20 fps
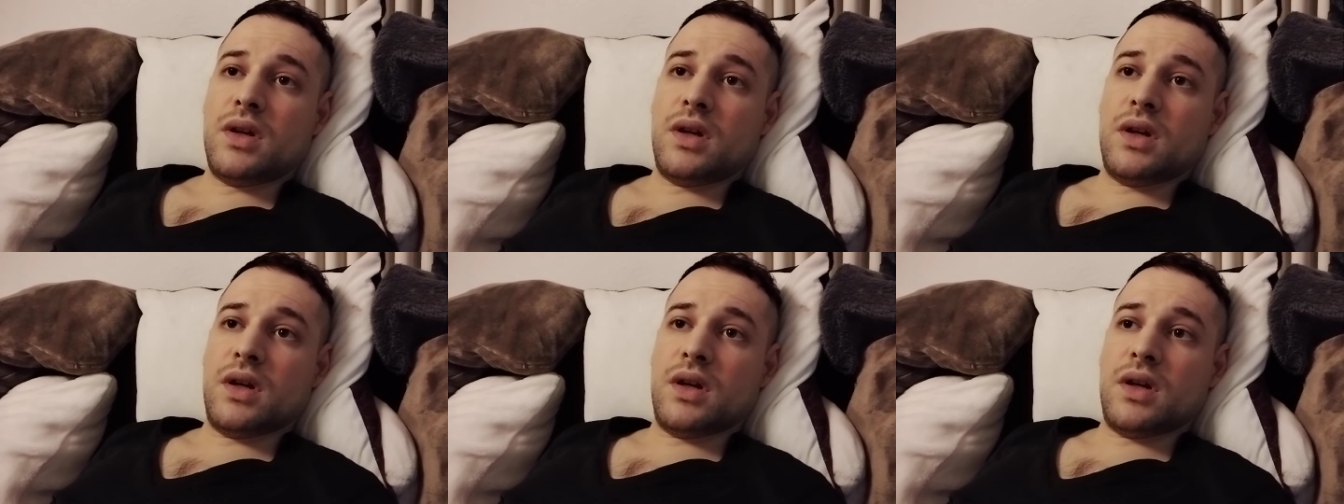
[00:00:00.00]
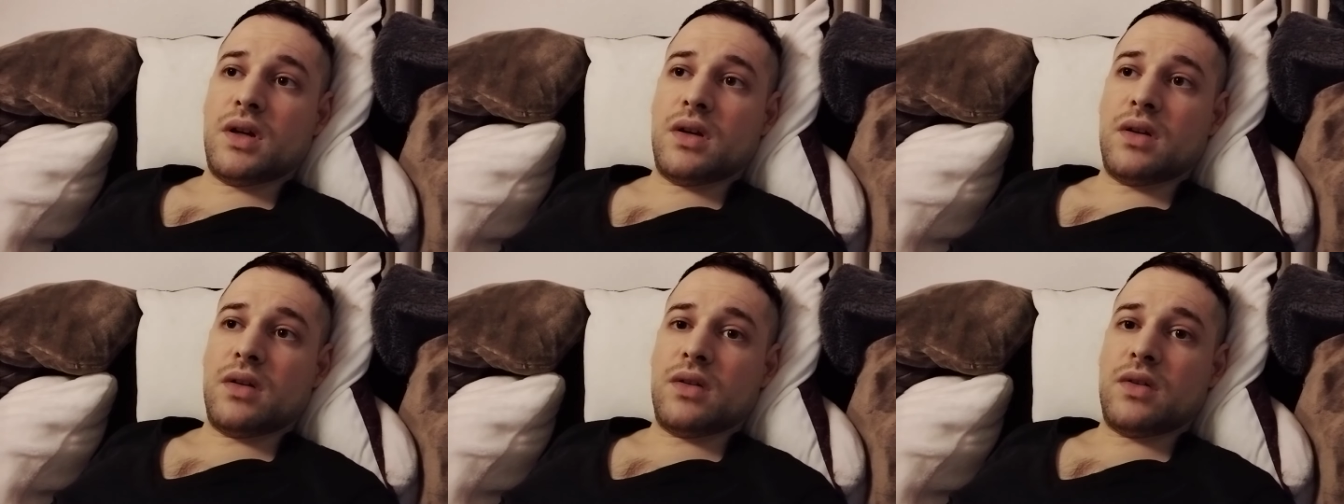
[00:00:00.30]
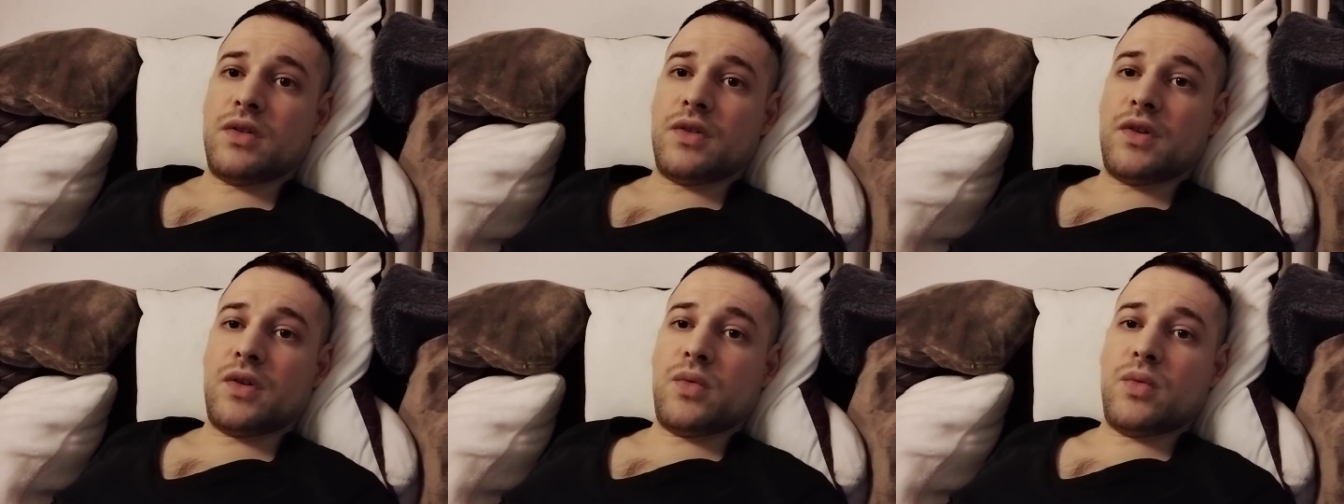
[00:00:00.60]
And
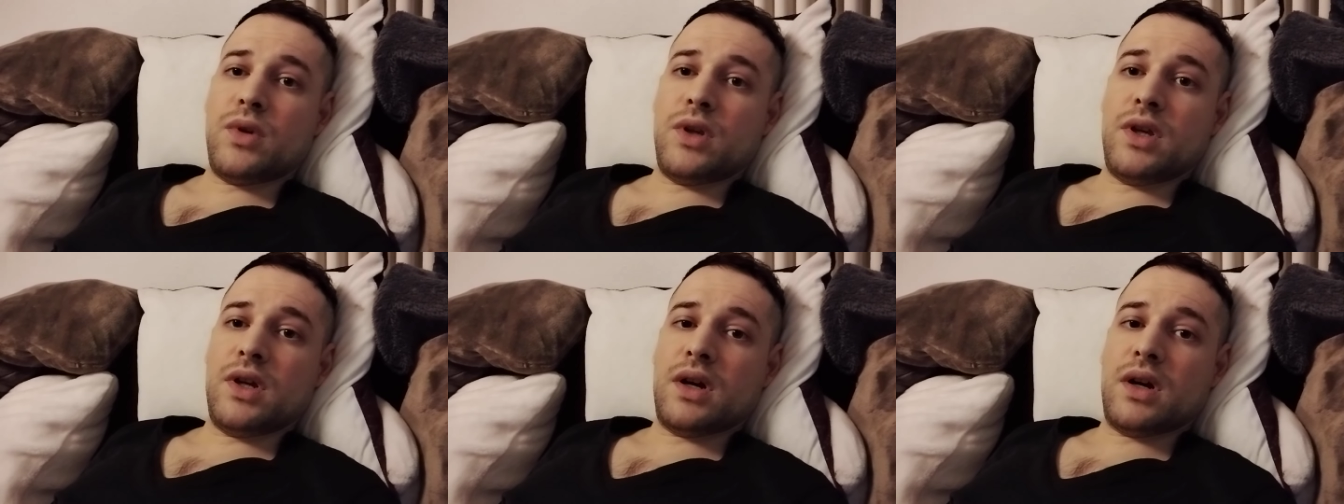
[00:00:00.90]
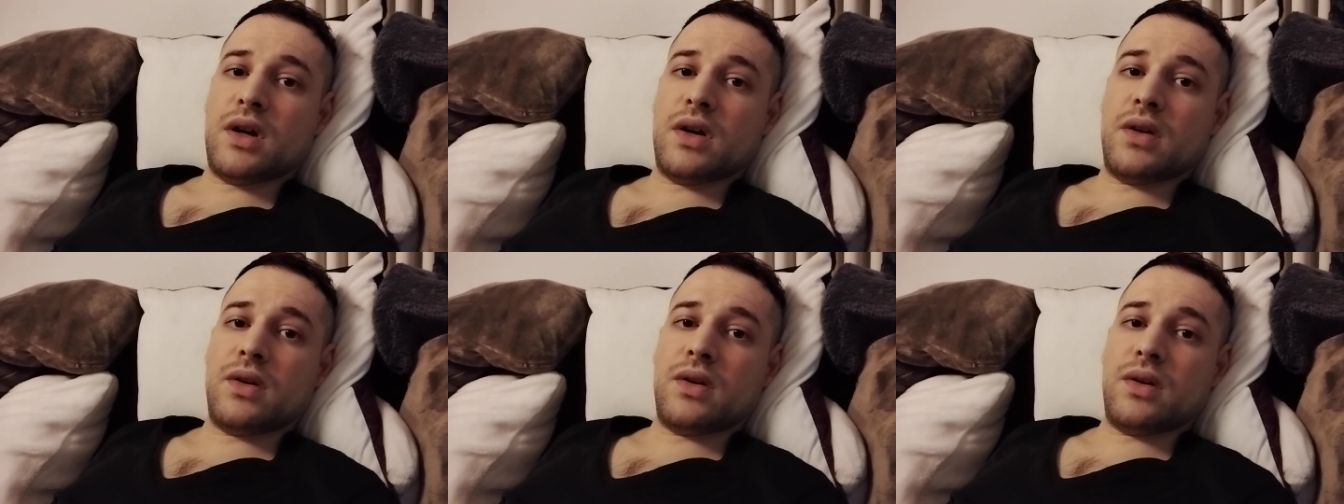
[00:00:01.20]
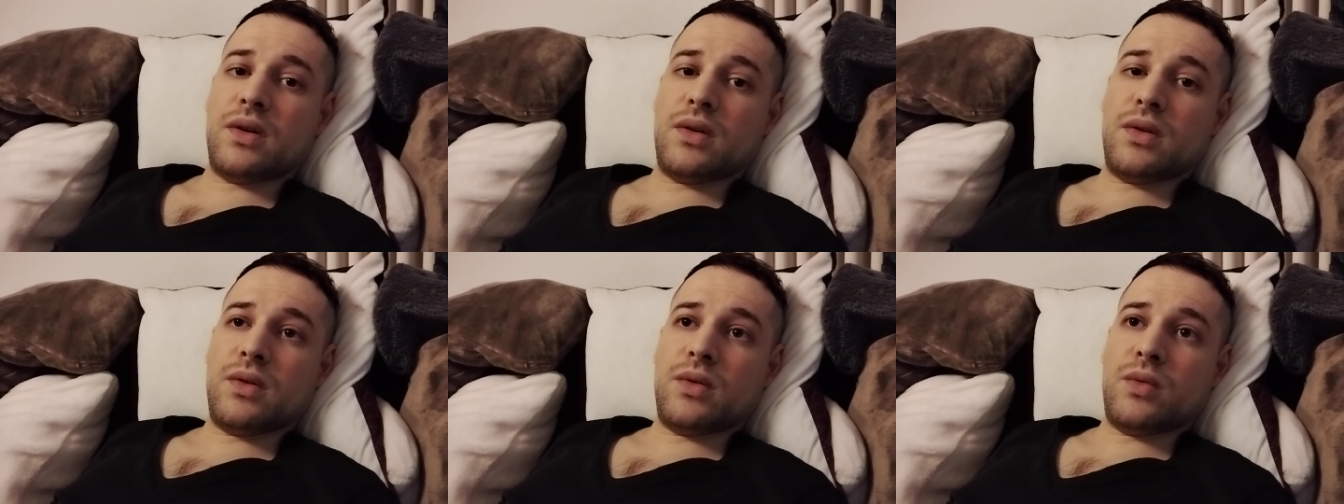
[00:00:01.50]
so we are
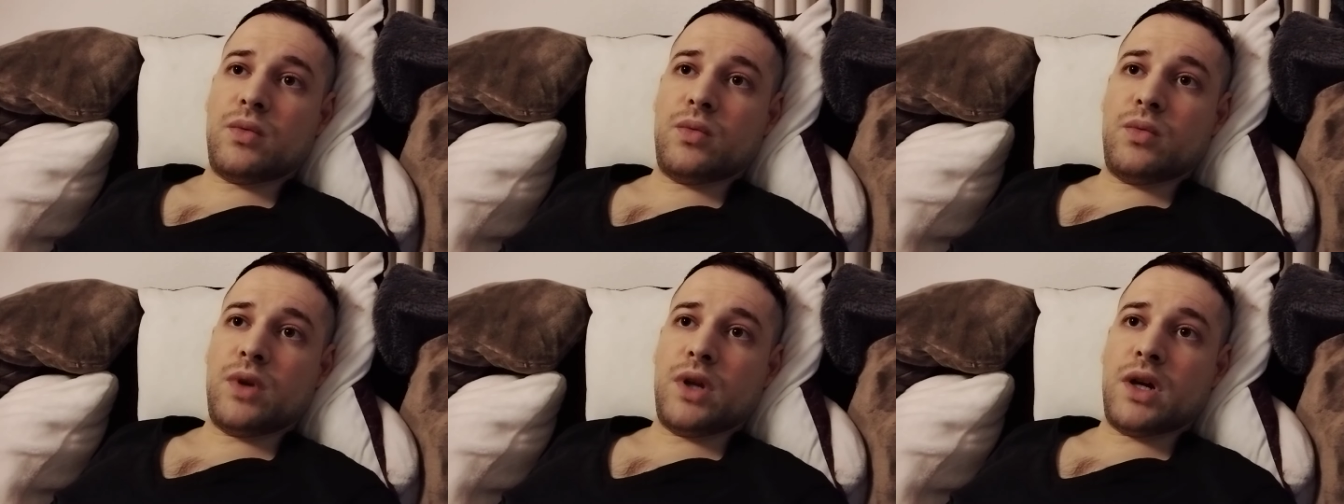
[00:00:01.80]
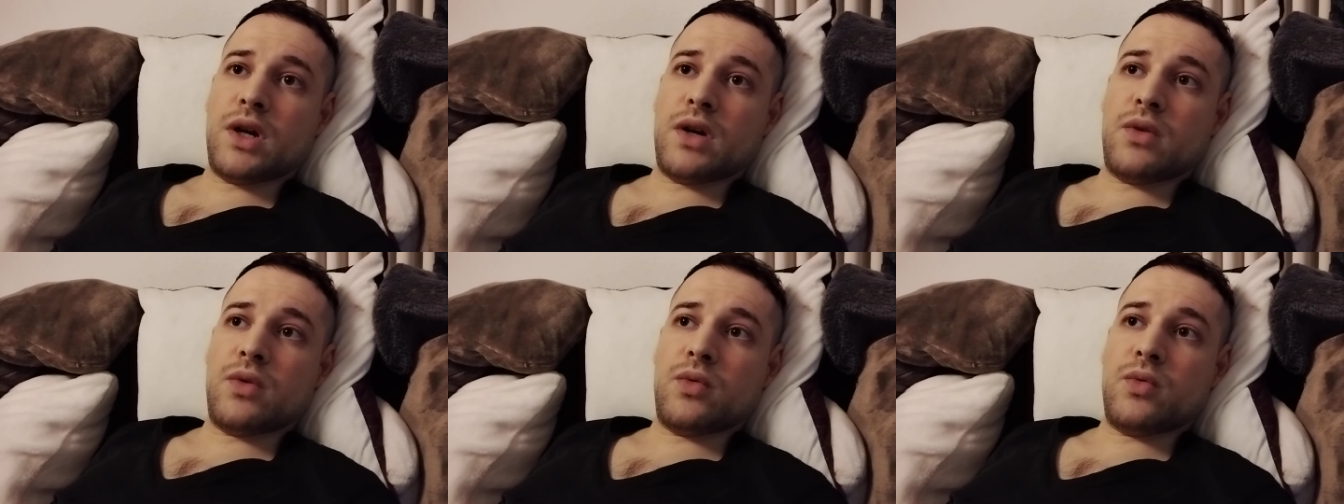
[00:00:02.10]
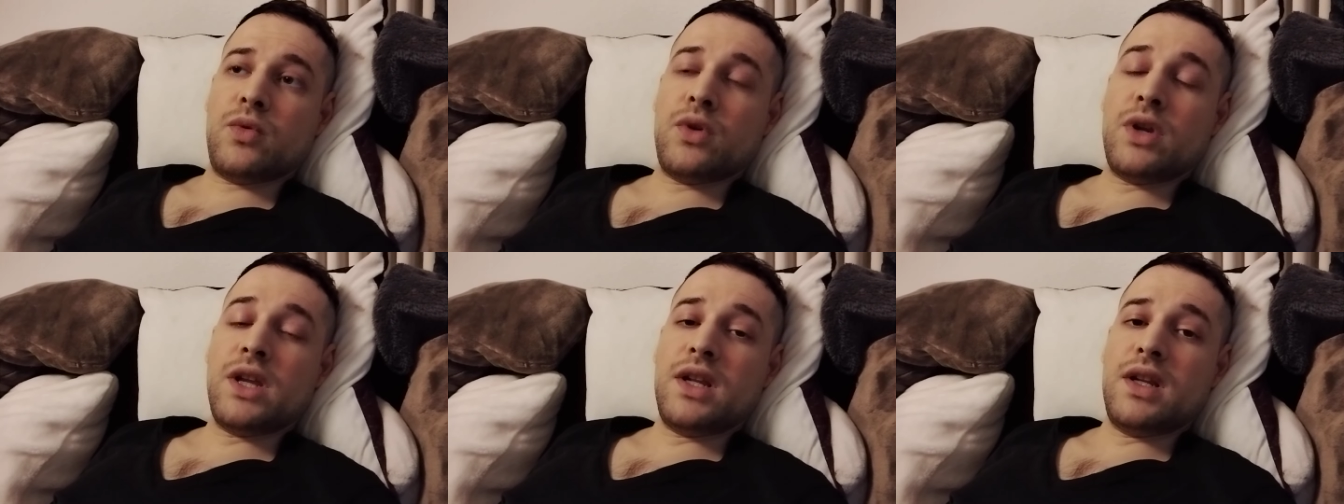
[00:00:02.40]

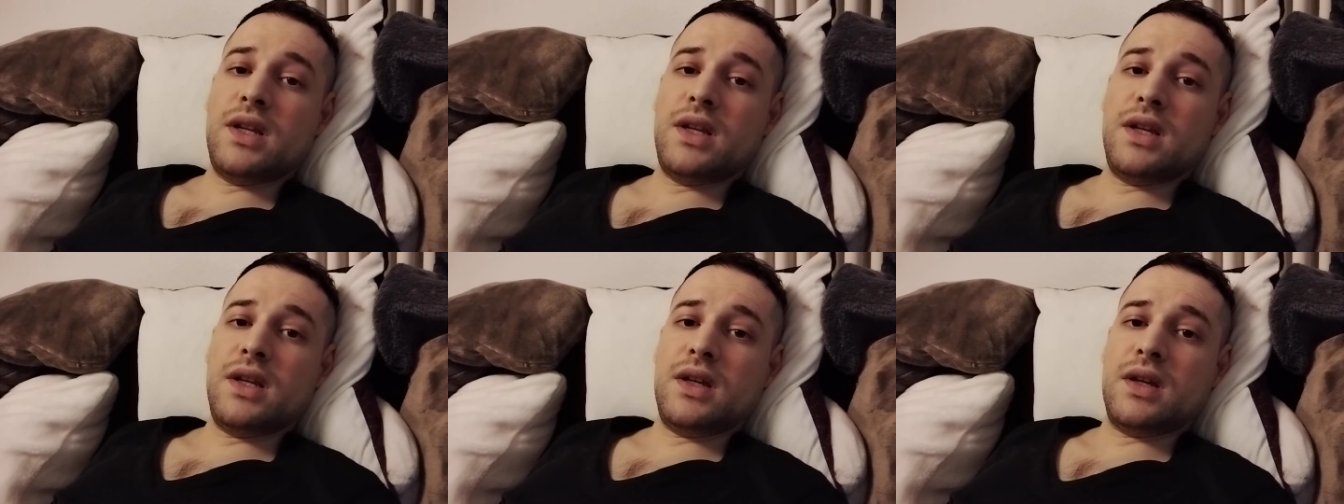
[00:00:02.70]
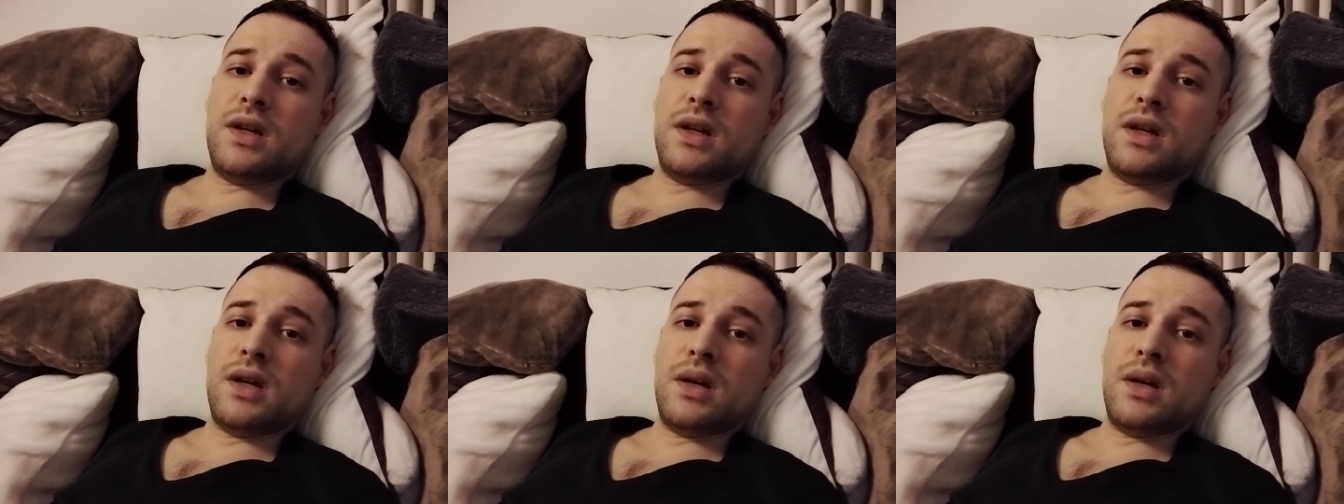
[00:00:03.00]
really